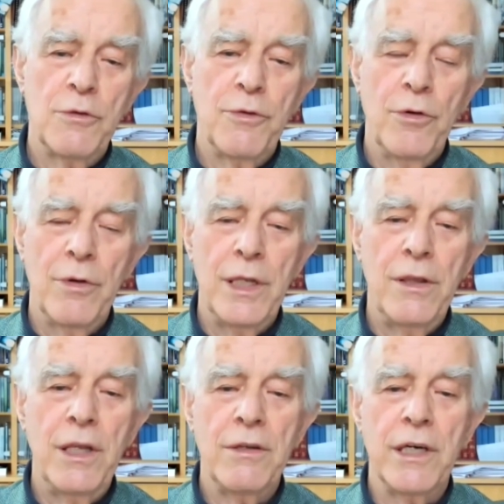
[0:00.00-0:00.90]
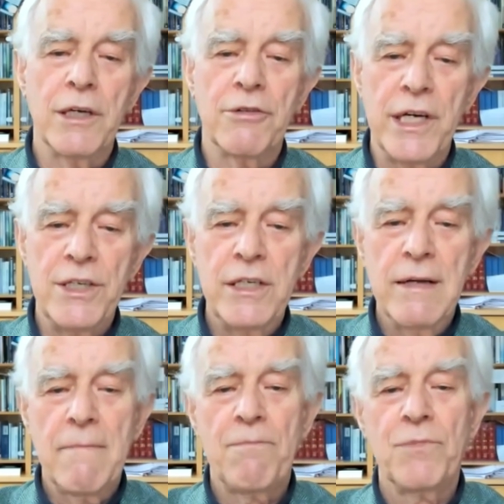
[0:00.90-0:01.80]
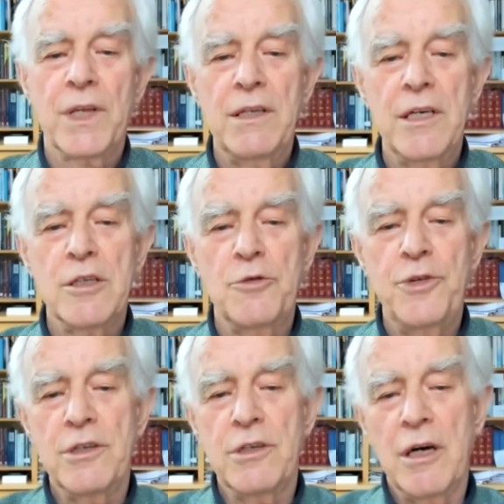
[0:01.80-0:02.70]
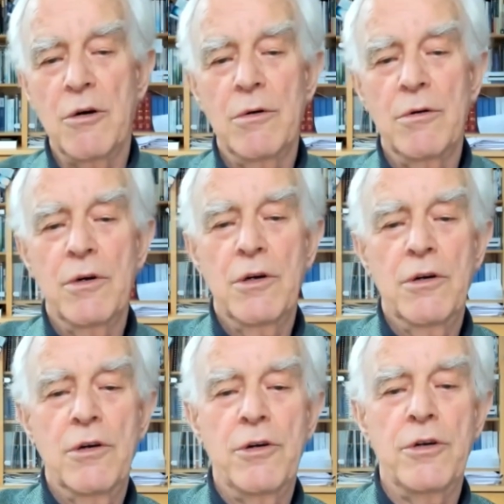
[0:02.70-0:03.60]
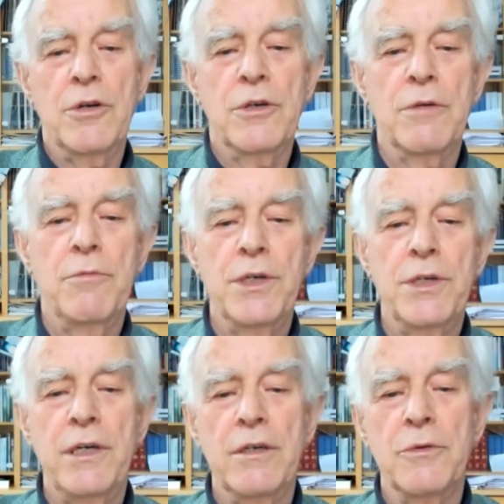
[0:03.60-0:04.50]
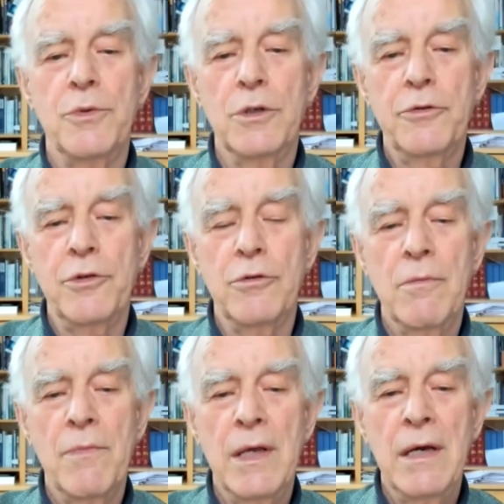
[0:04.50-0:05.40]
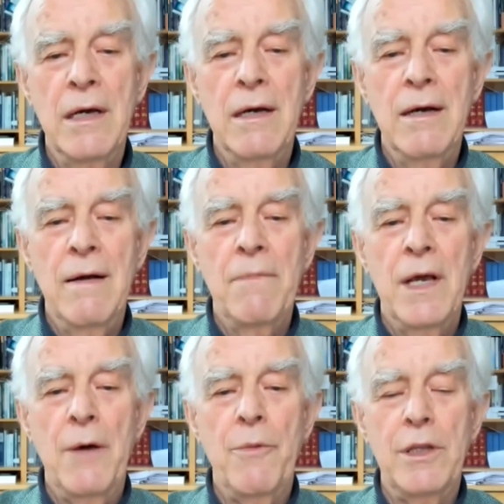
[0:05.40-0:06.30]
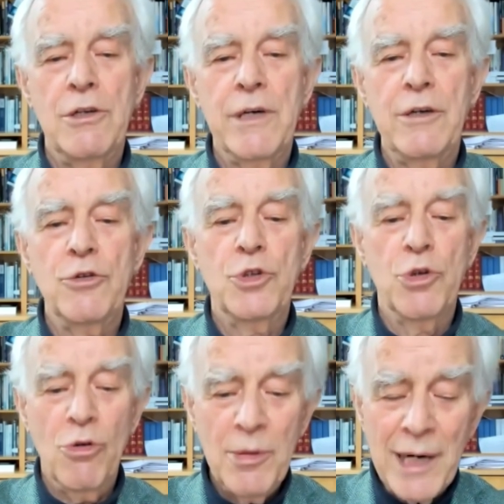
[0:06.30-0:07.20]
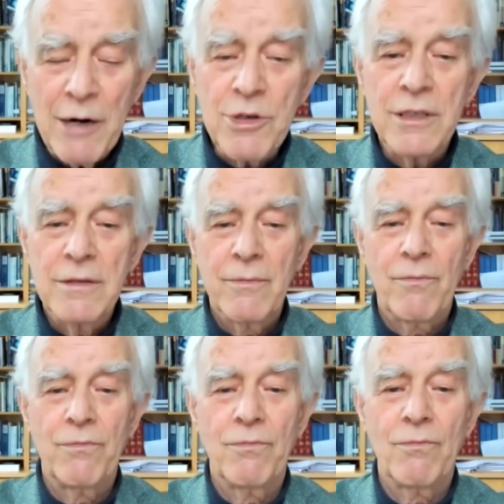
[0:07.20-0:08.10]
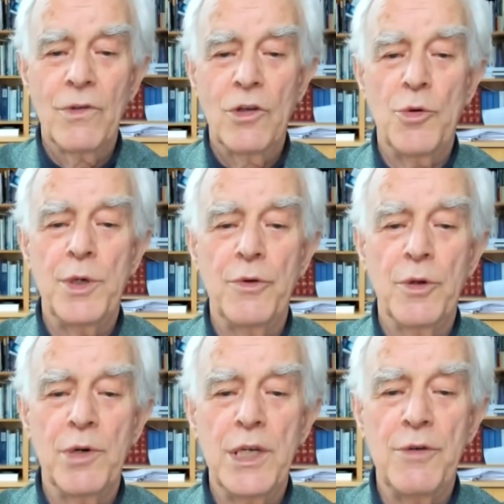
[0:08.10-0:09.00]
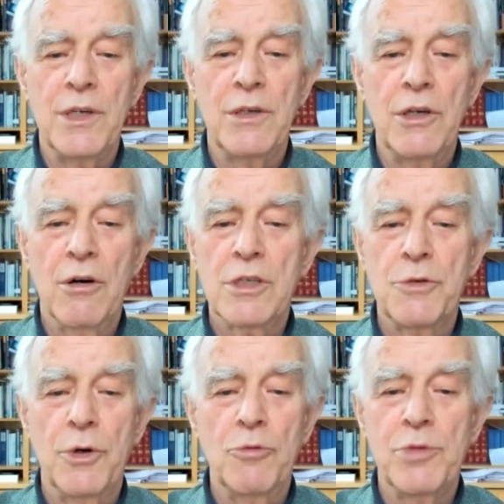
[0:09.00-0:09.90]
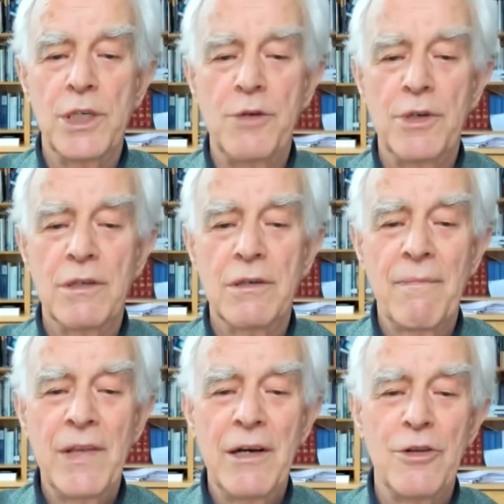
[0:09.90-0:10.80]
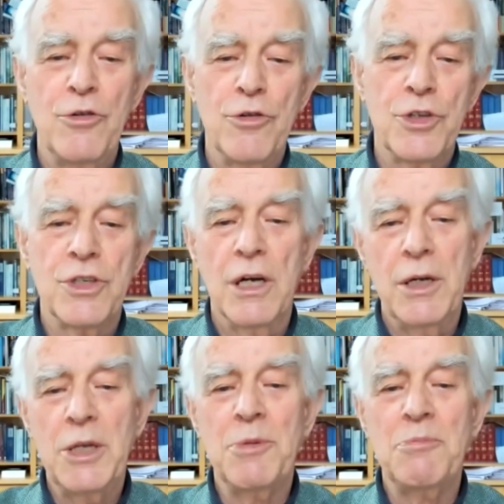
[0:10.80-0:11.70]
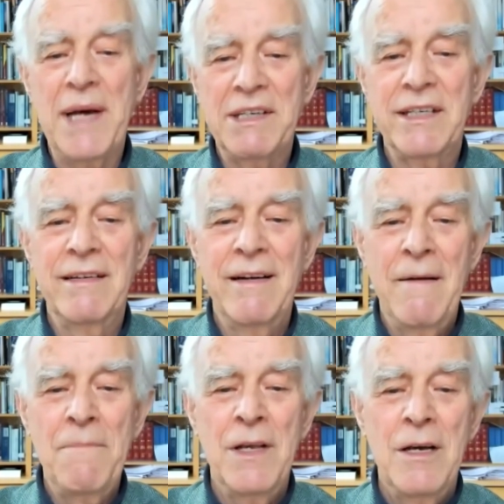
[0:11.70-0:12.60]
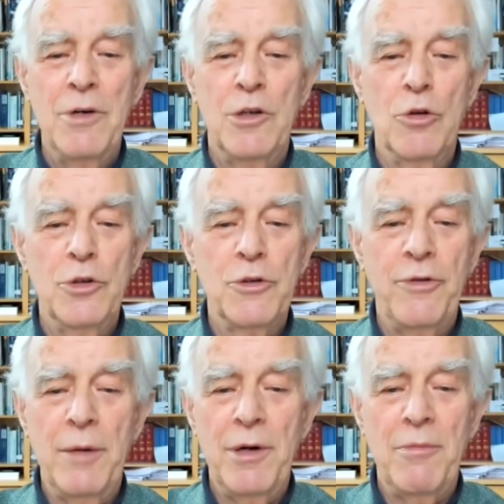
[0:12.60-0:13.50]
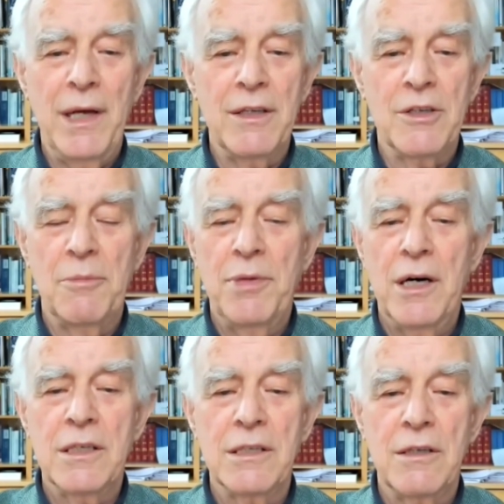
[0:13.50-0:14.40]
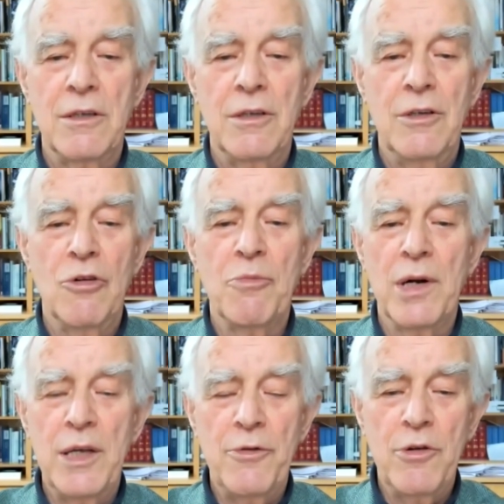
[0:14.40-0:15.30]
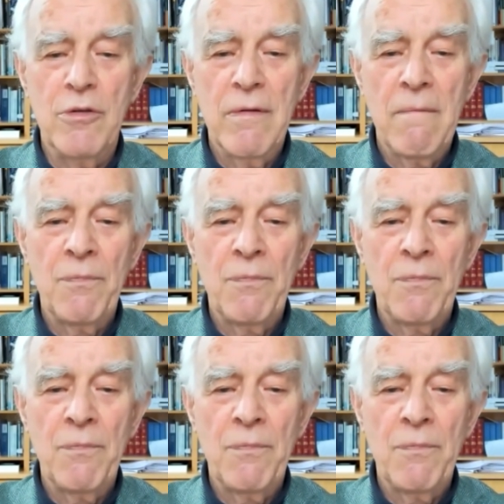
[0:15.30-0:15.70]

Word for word: of all, they think they're crazy. It doesn't fit our current materialist worldview. And when they try to talk about it, nobody will believe it. Doctors won't believe it. Nurses are a little bit better, but also family members apart don't believe you.